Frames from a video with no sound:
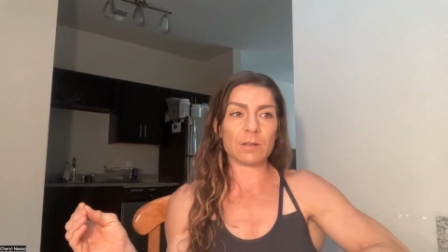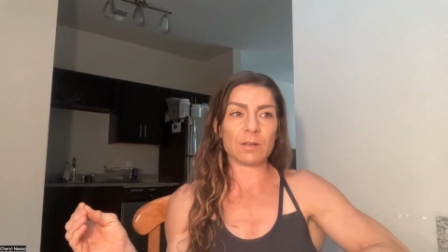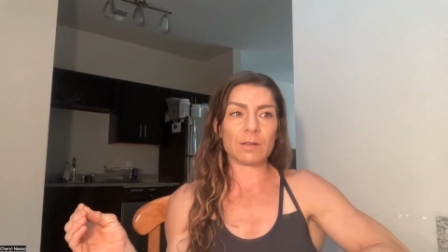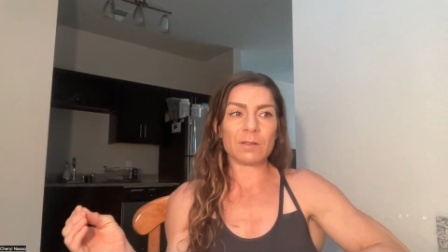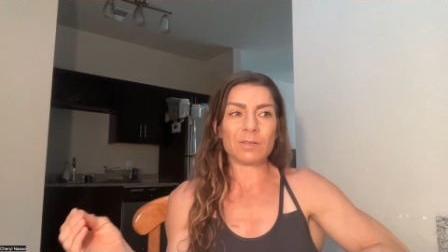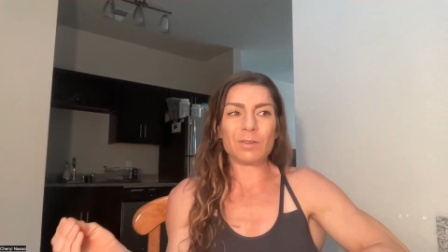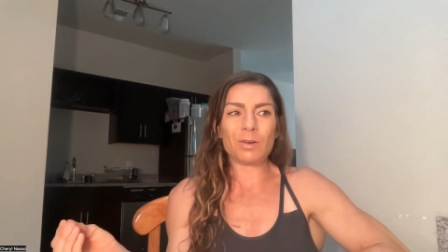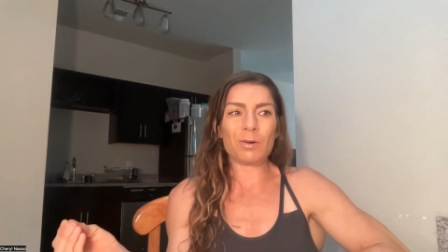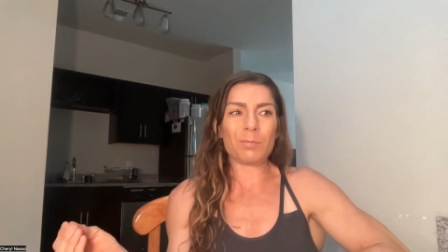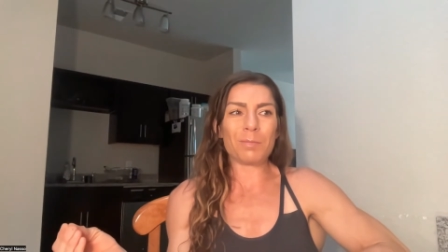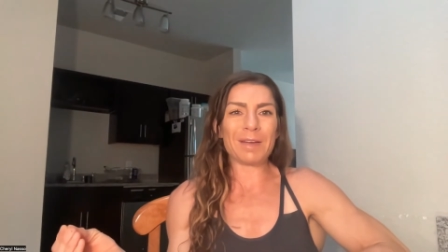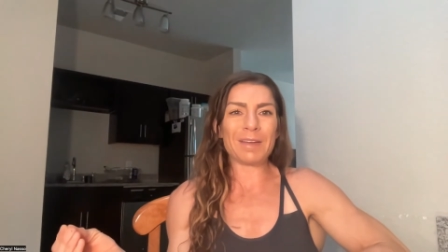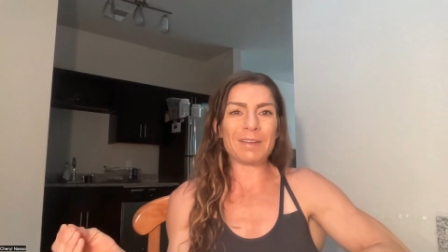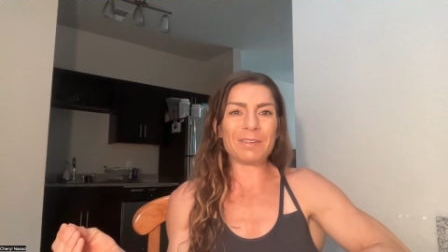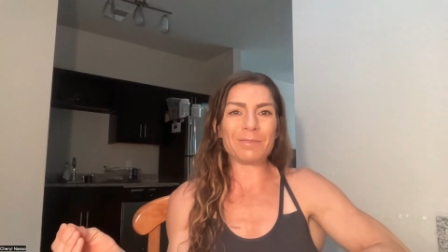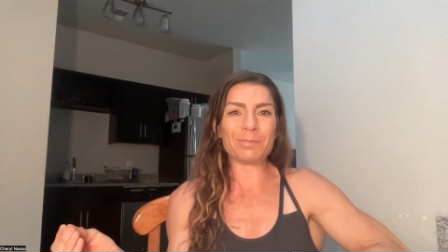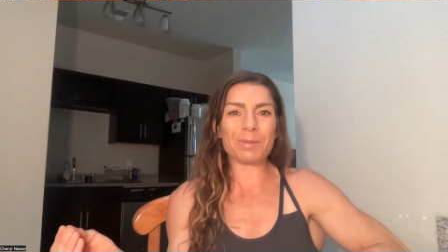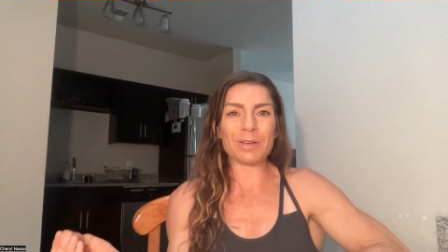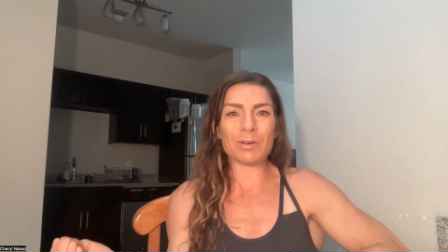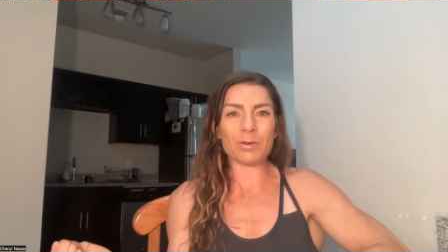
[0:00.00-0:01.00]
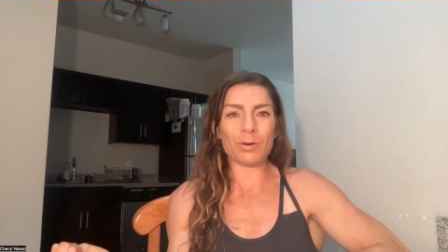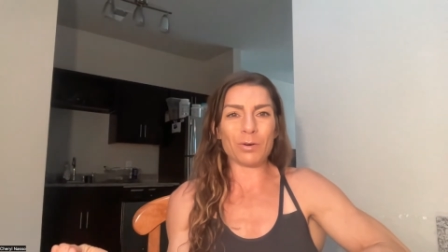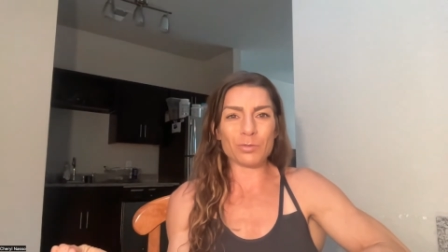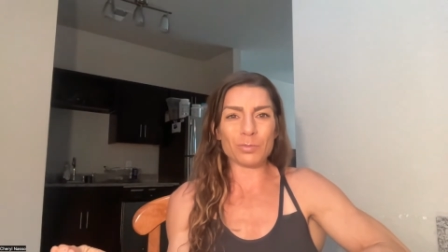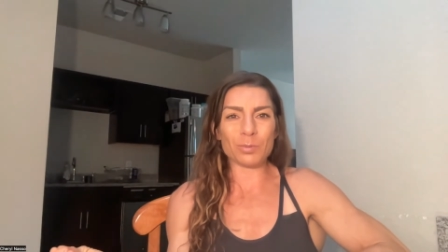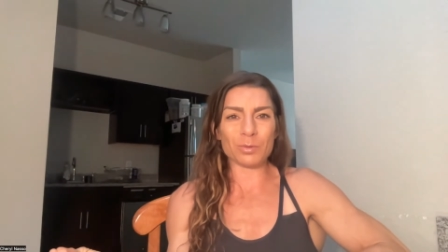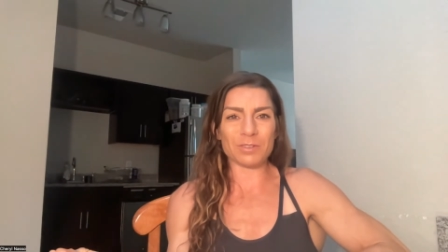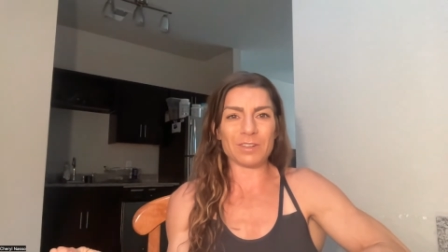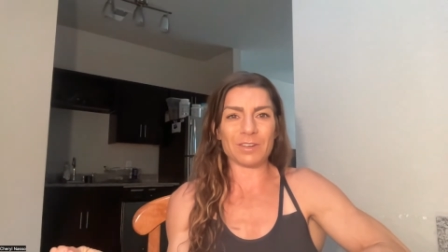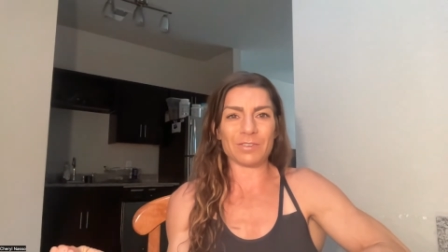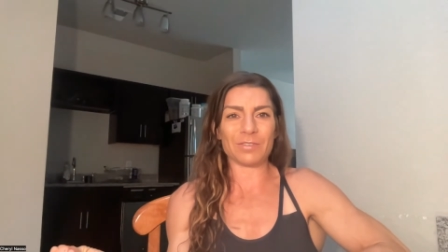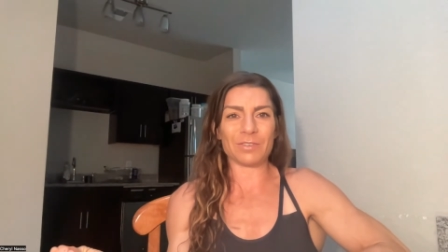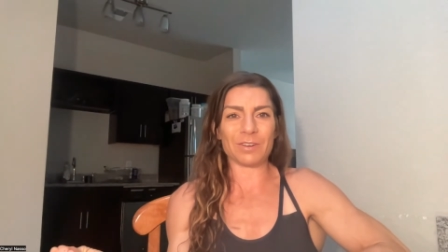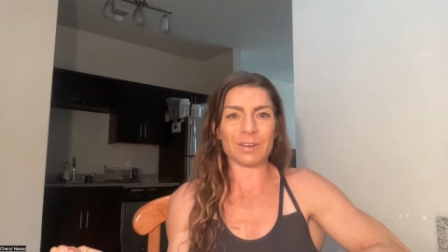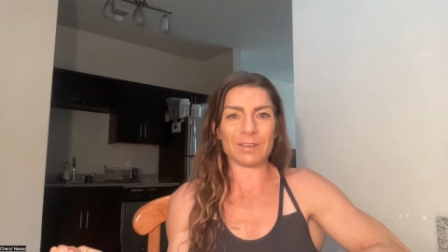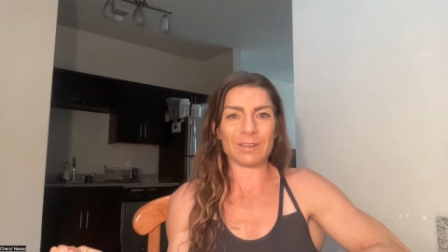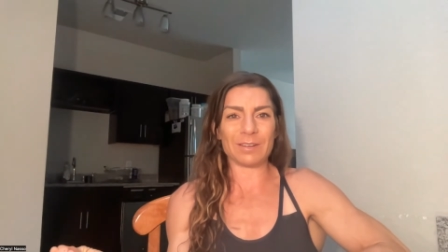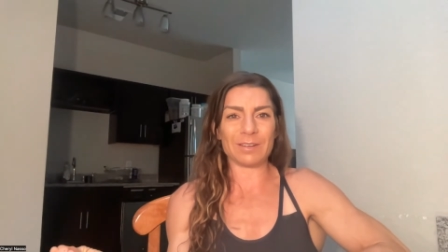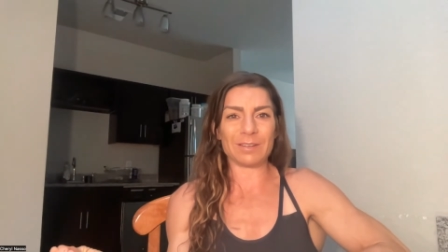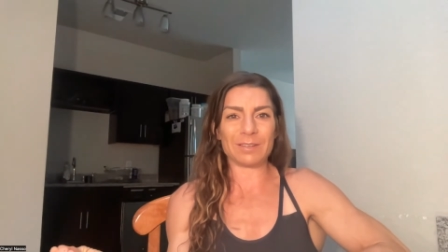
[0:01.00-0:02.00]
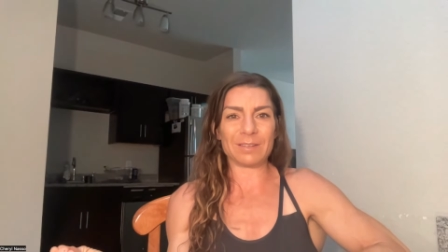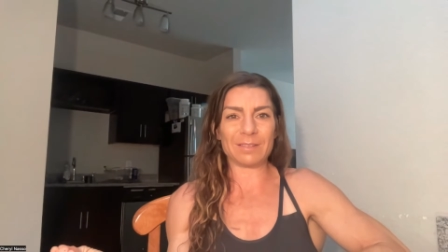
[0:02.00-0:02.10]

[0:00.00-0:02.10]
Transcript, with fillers: No, my, my goals were different.